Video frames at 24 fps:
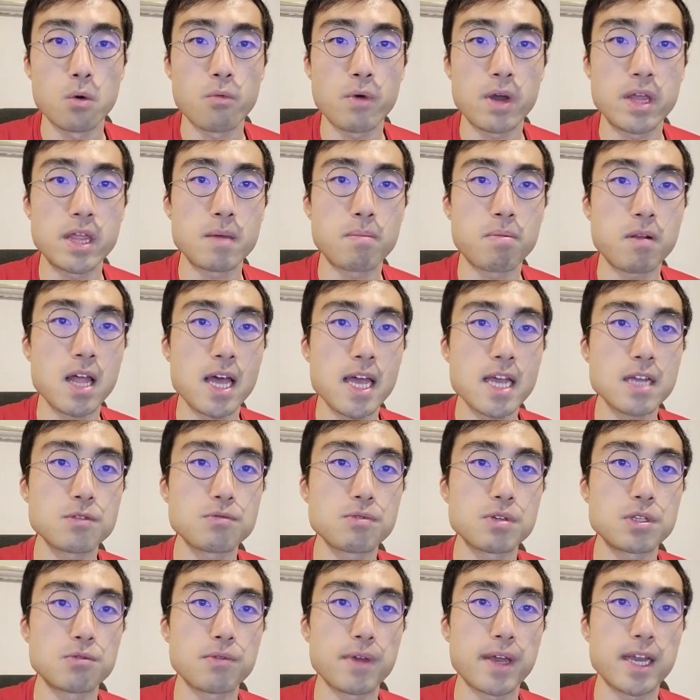When the
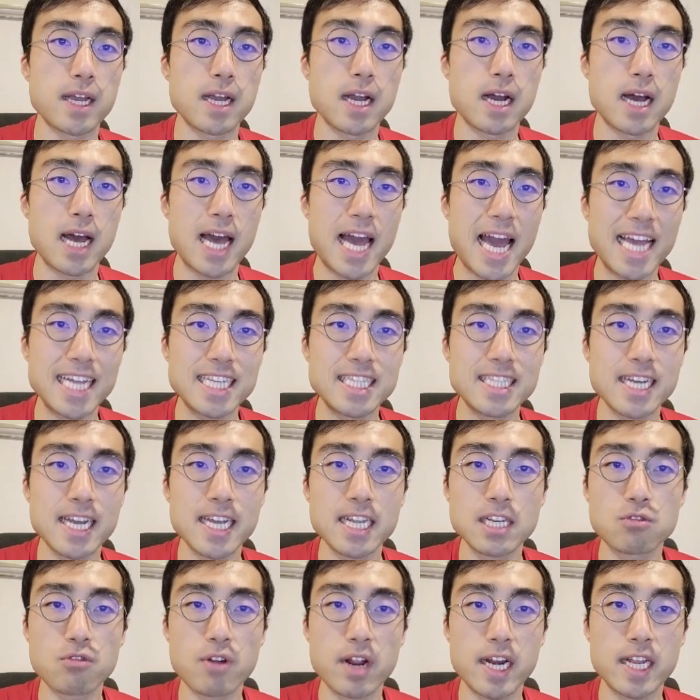players were doing
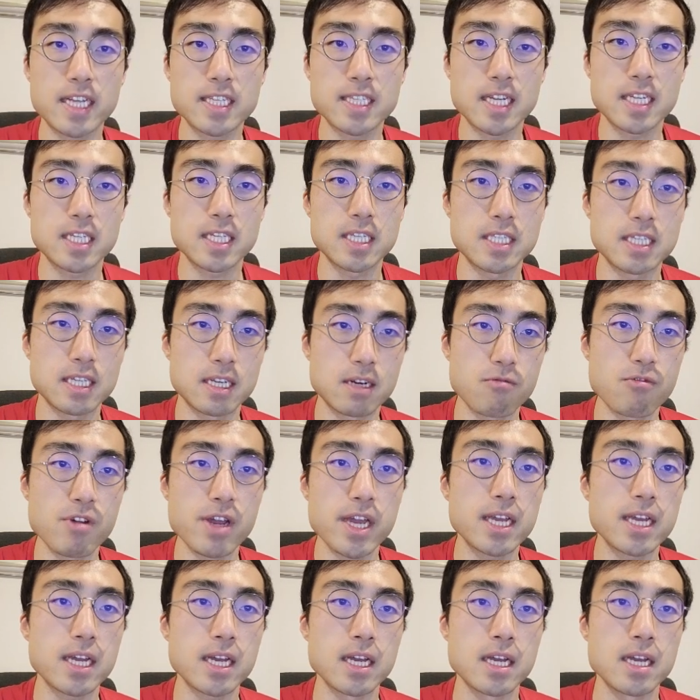18 training sessions in a
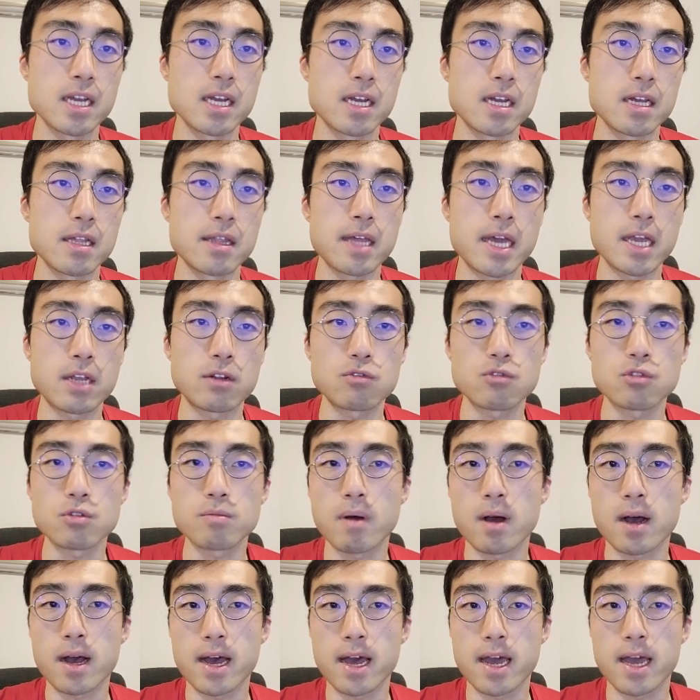week, they grew
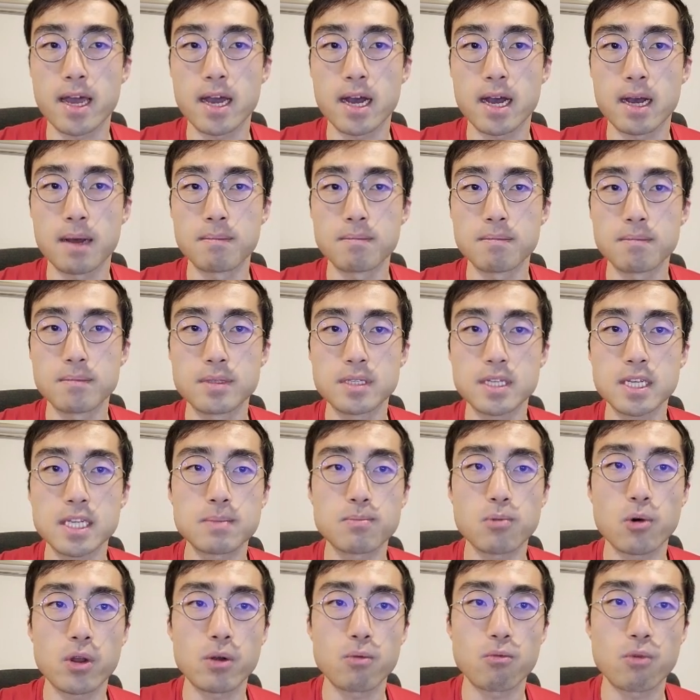by
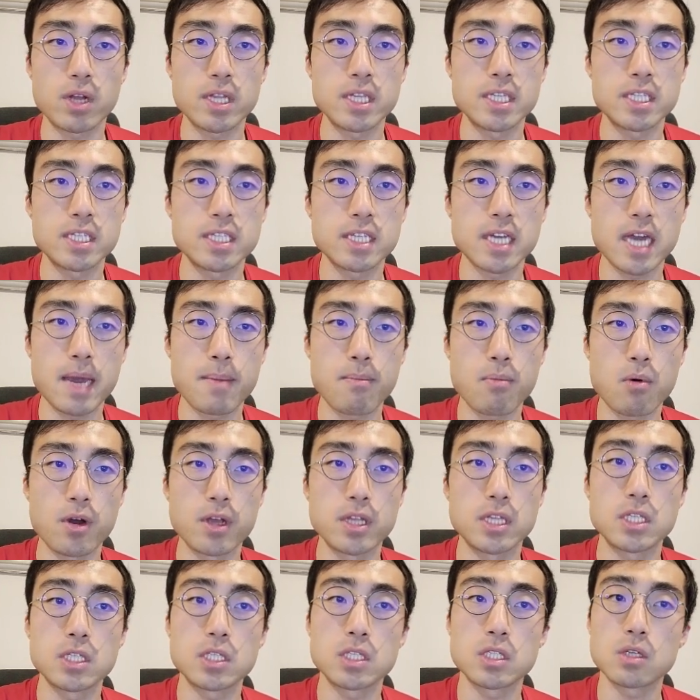6.1 CA
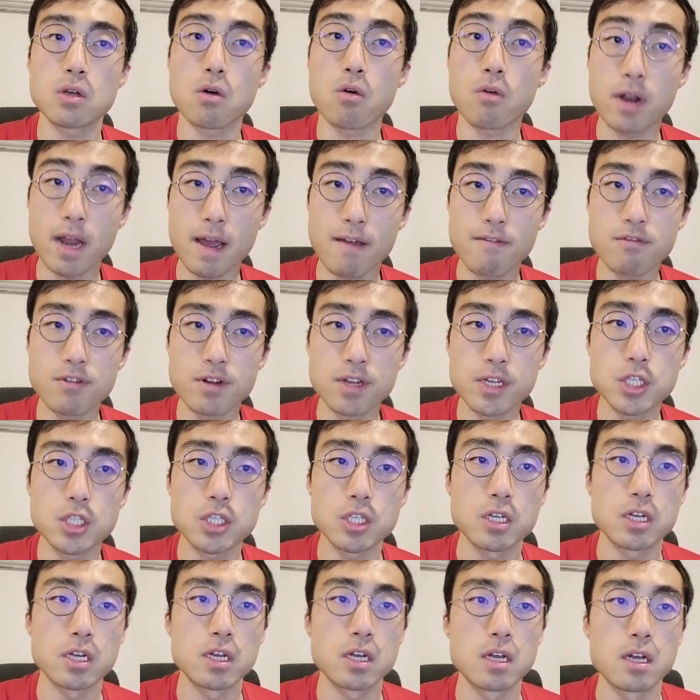points on
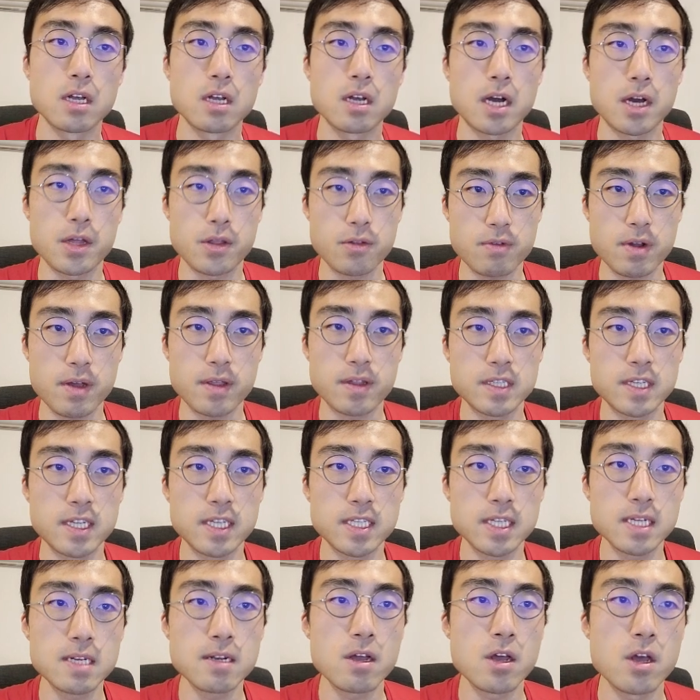average throughout the
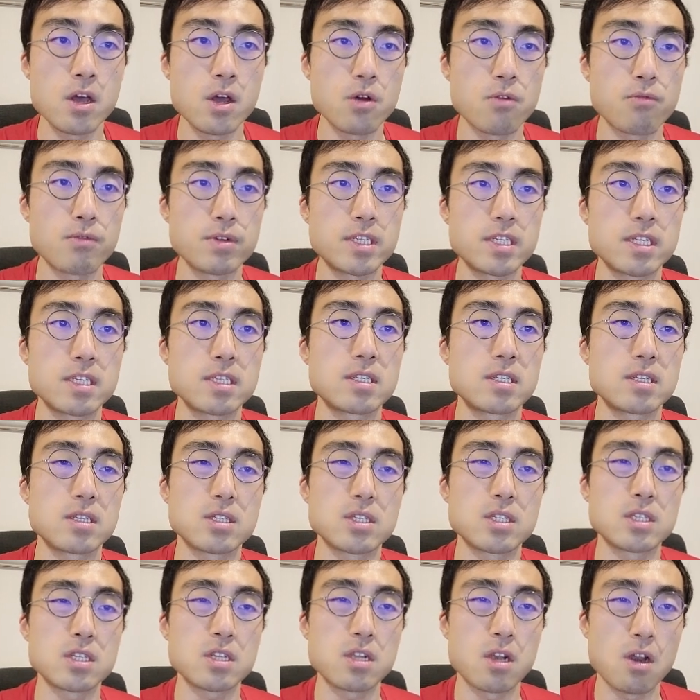season, which is
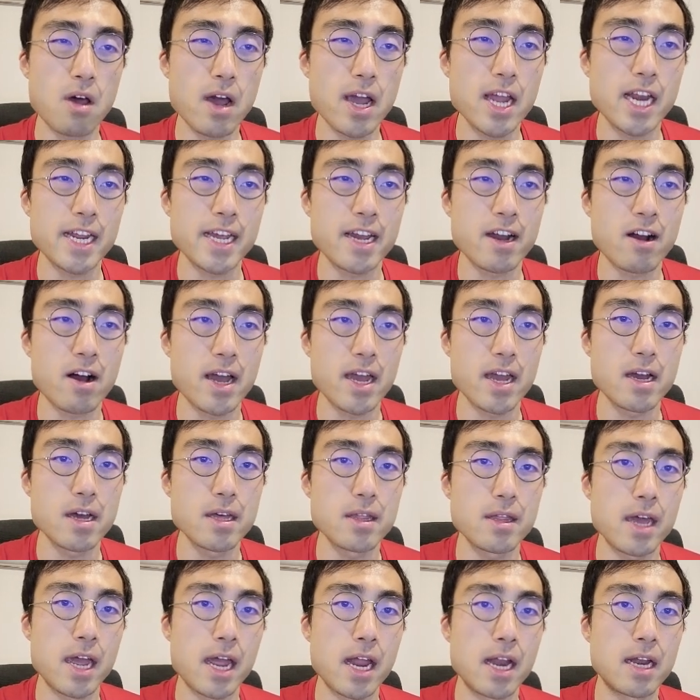slightly
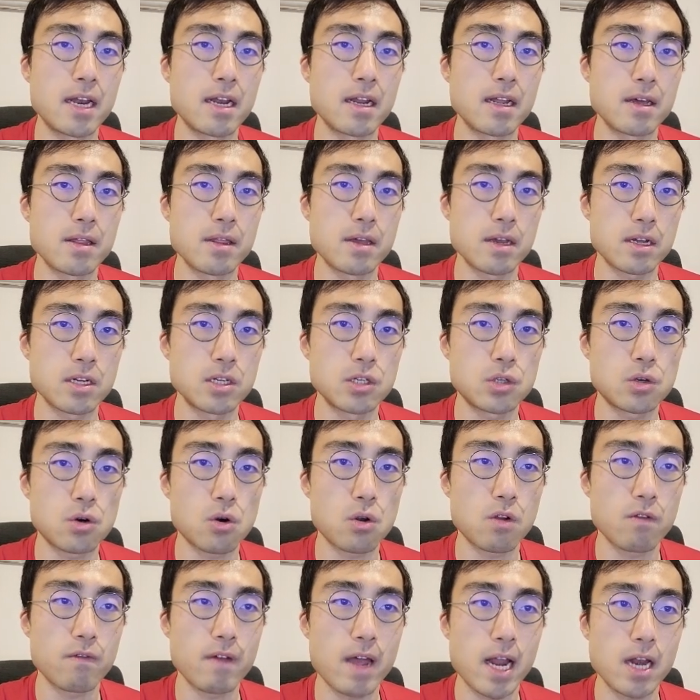higher than the
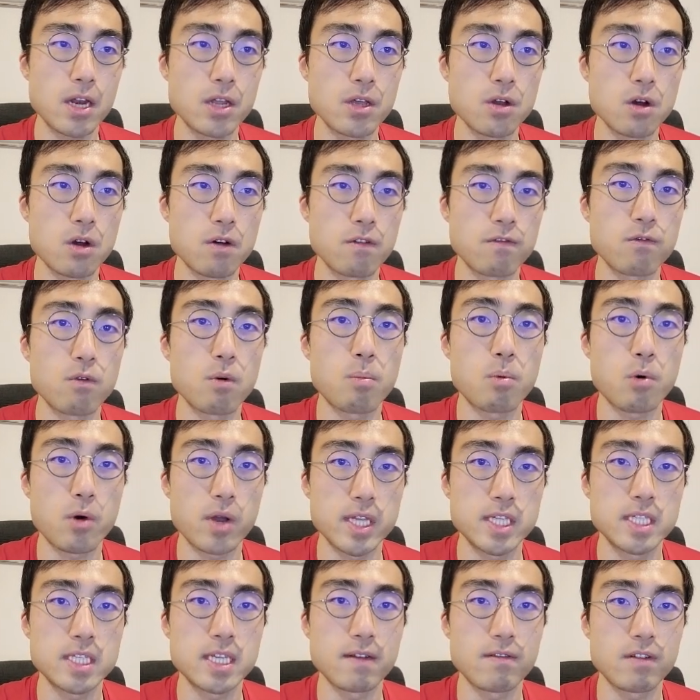control value of
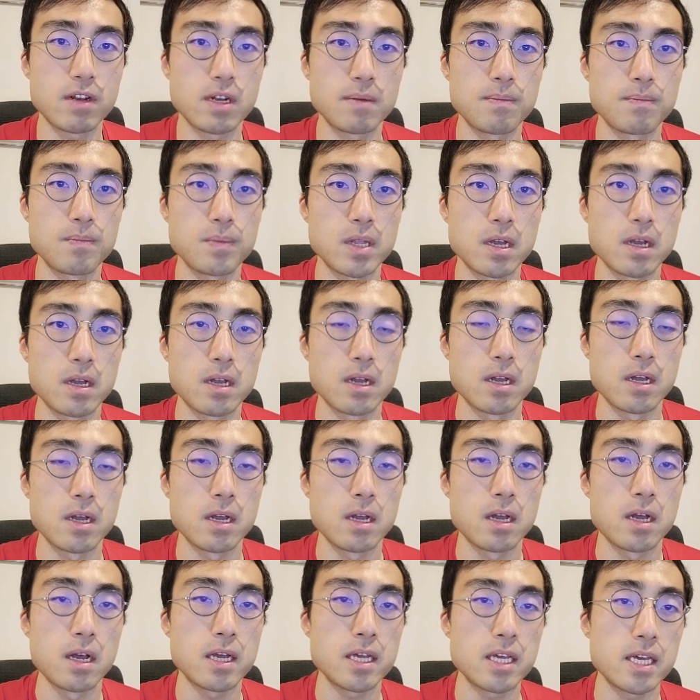4.7.
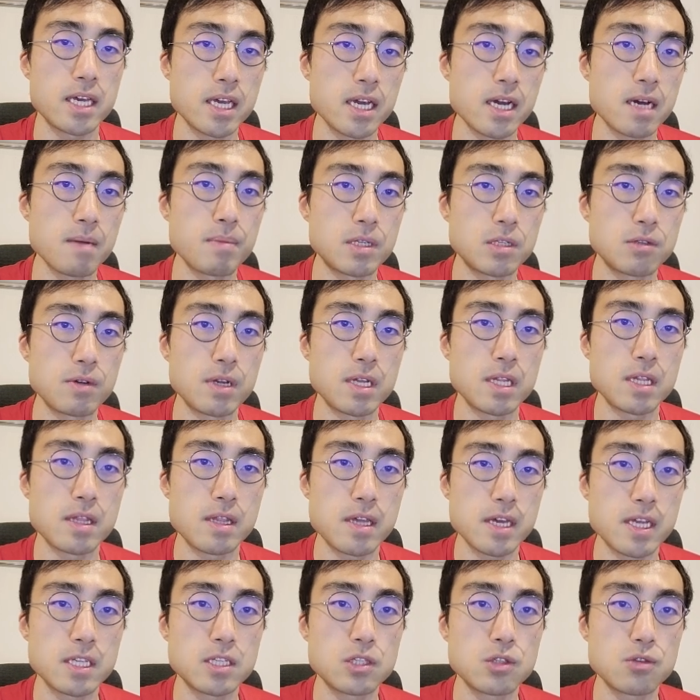Here, between
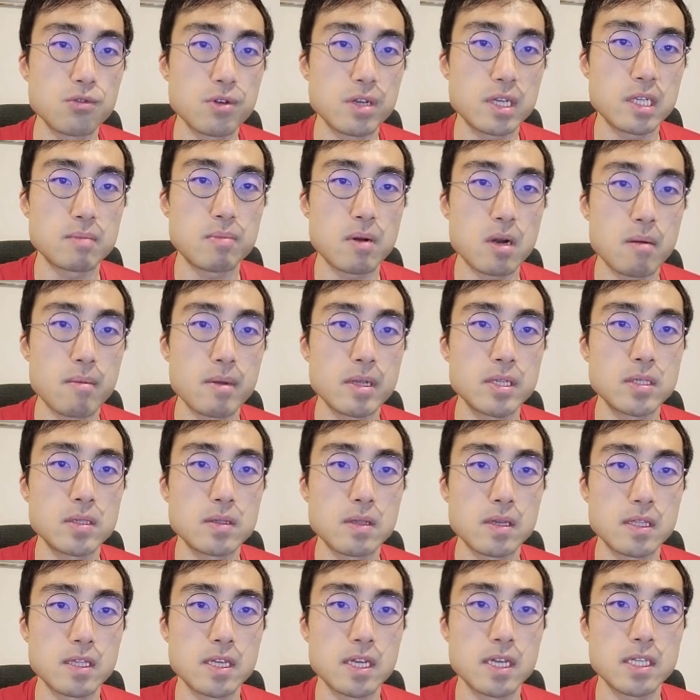these two experiments,
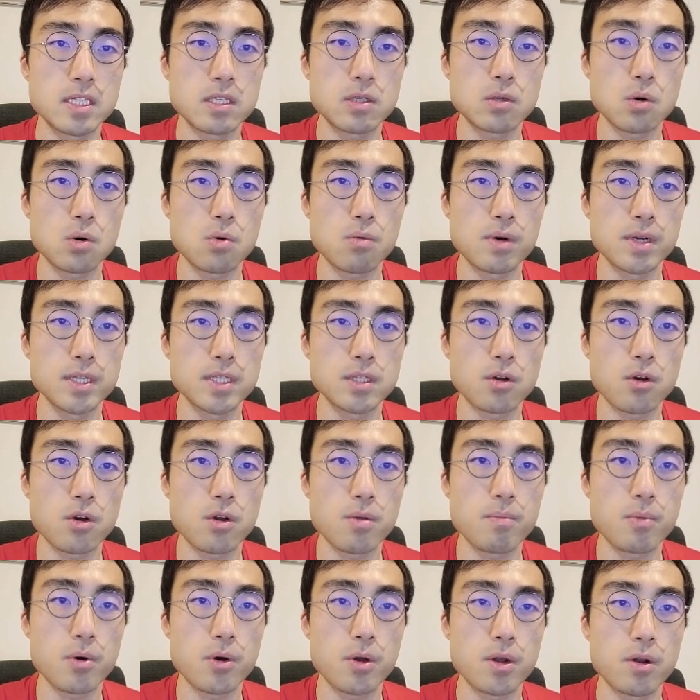the t-score was
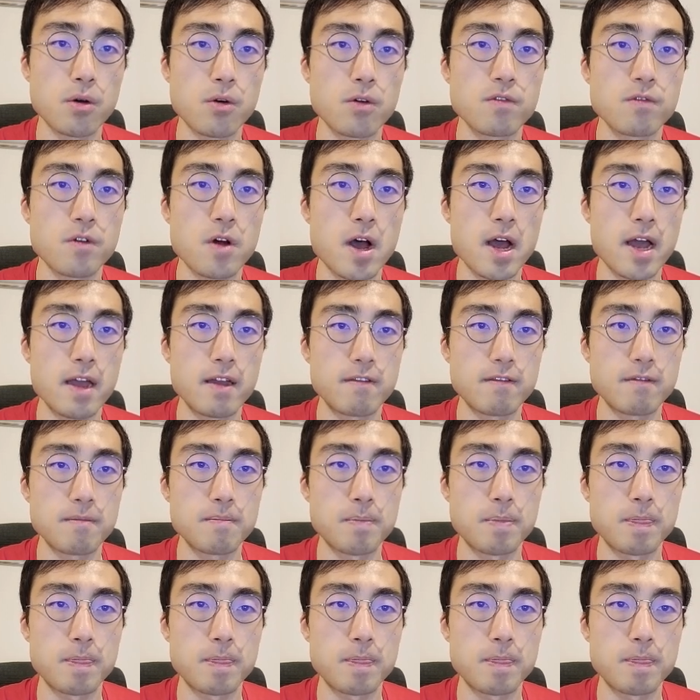0.05.